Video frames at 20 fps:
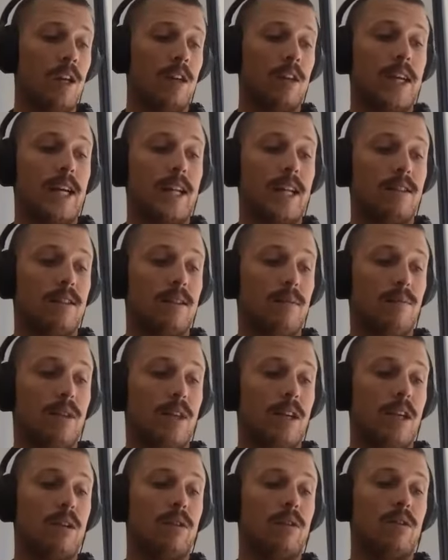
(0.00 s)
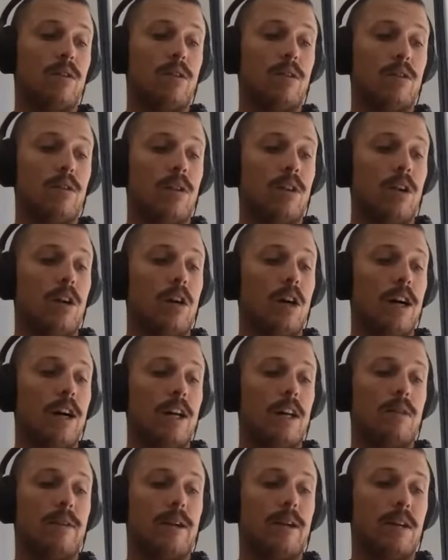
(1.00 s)
that's something I would
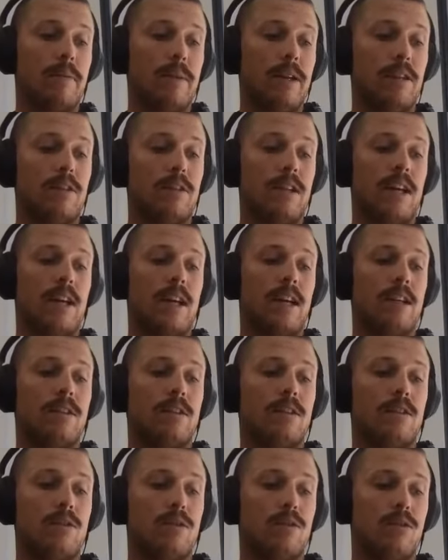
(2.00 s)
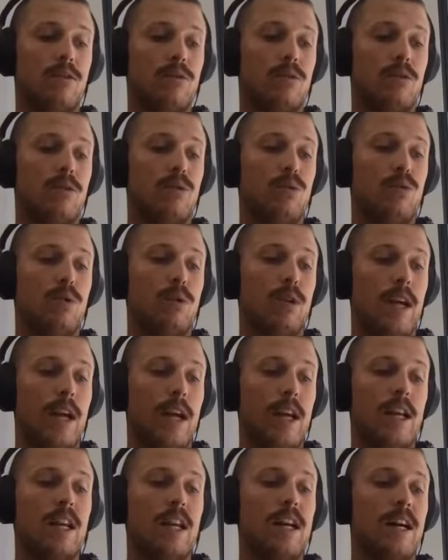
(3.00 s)
highly recommend to
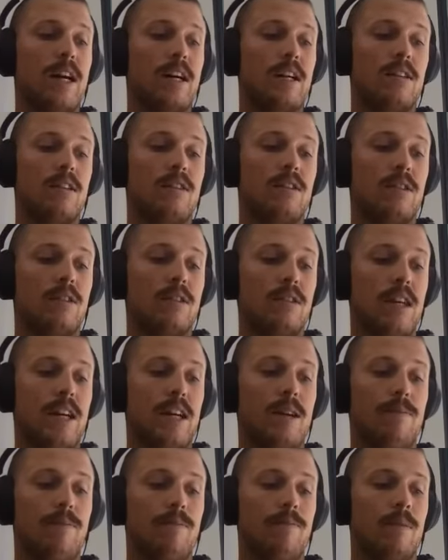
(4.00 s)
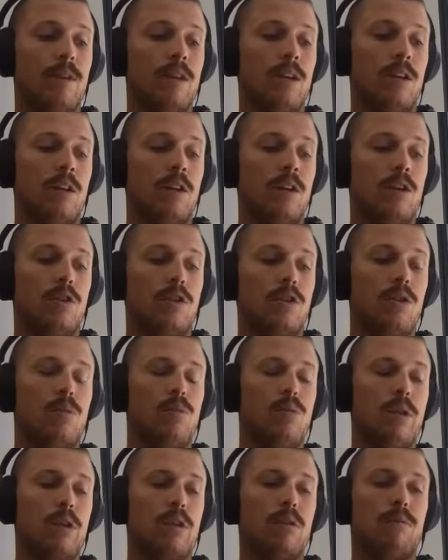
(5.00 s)
any artist, is that you
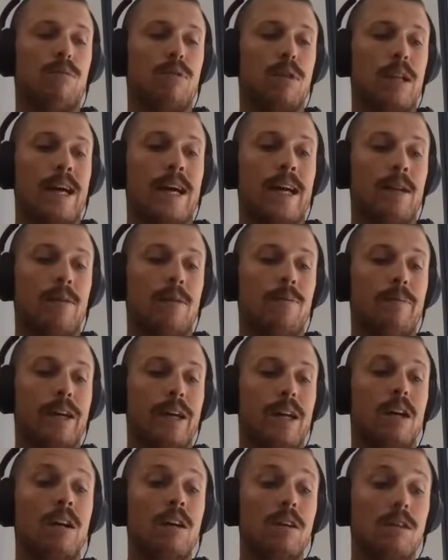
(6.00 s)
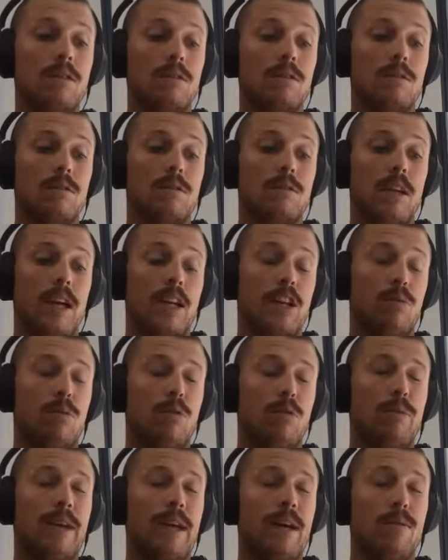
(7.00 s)
will play better and you
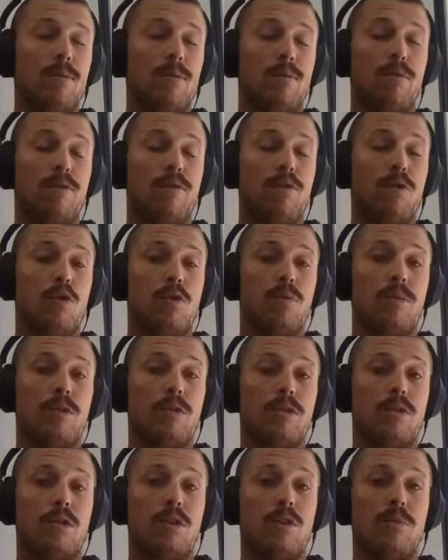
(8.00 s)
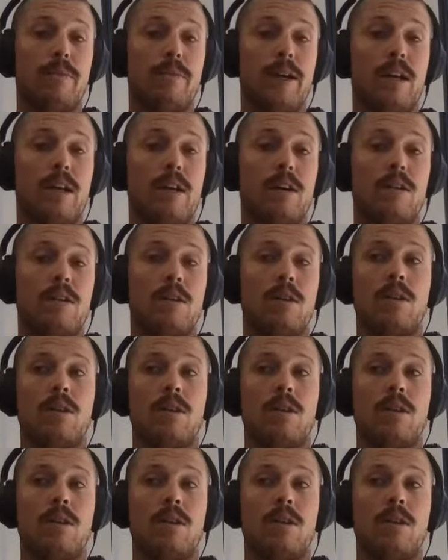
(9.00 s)
will be able to perform the song better